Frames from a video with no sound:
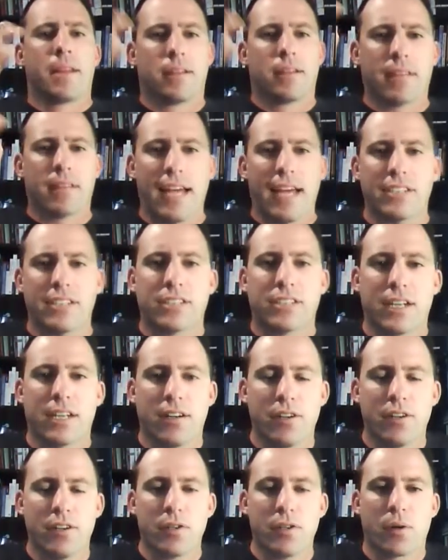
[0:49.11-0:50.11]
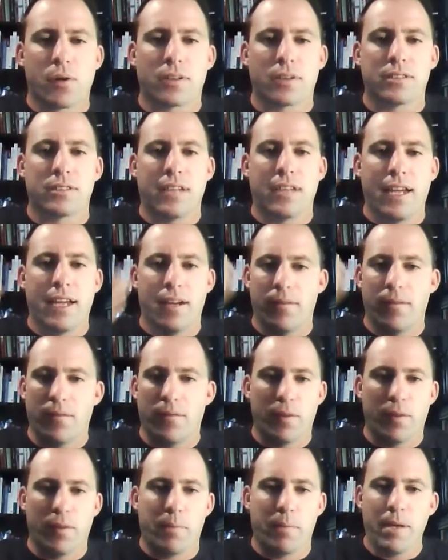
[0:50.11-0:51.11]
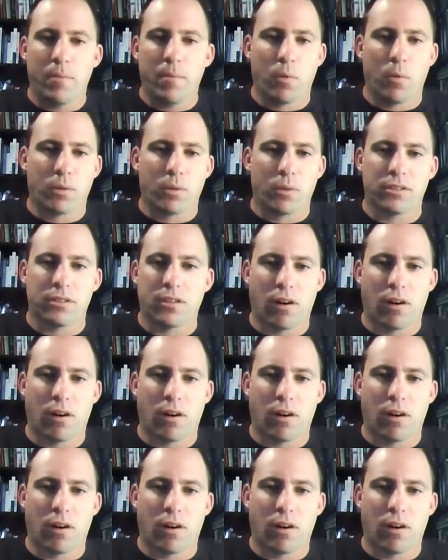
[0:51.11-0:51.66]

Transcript: Last year in New York State, the people were